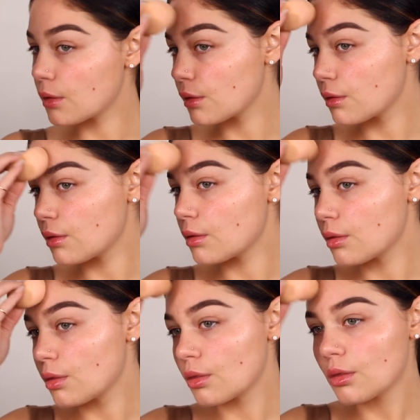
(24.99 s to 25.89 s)

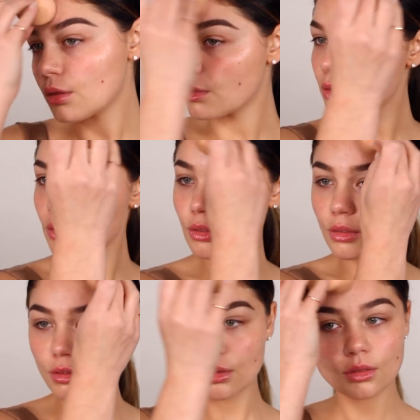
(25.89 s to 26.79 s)

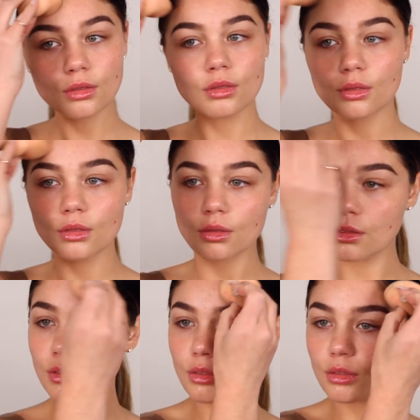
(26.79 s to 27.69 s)

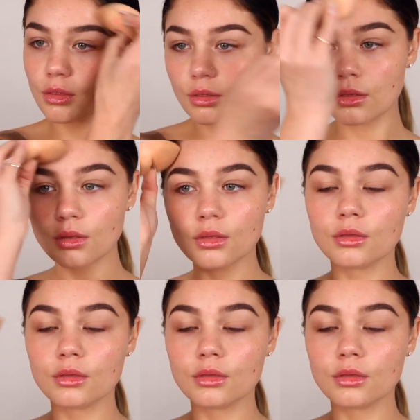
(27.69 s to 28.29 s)
No one is speaking in this clip.